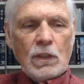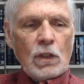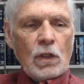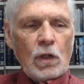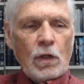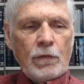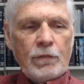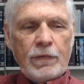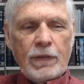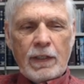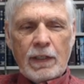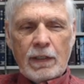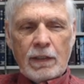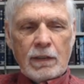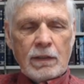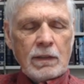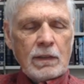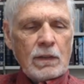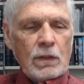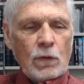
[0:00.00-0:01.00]
of
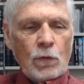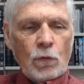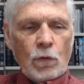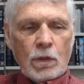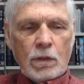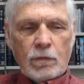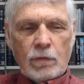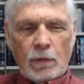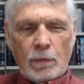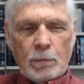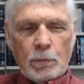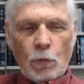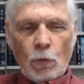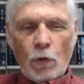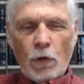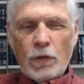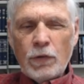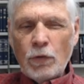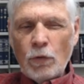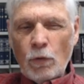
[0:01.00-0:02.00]
their order of
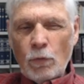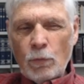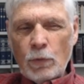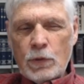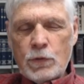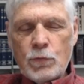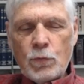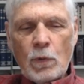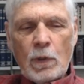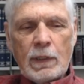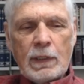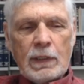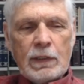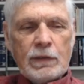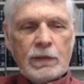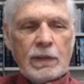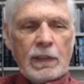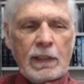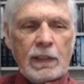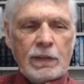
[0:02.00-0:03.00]
birth or which one
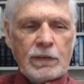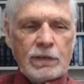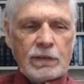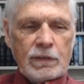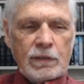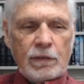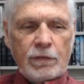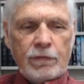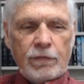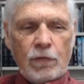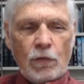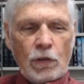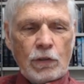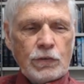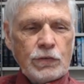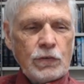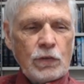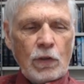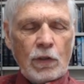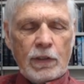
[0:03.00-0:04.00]
is the
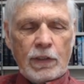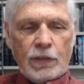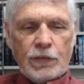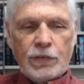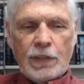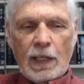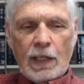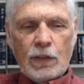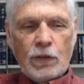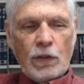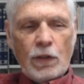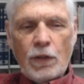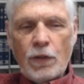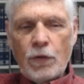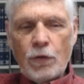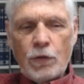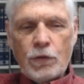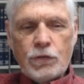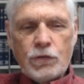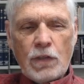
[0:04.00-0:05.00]
first or the second or
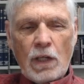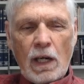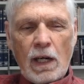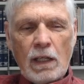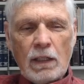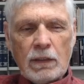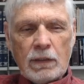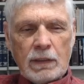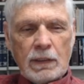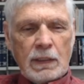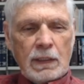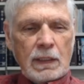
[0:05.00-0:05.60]
third child.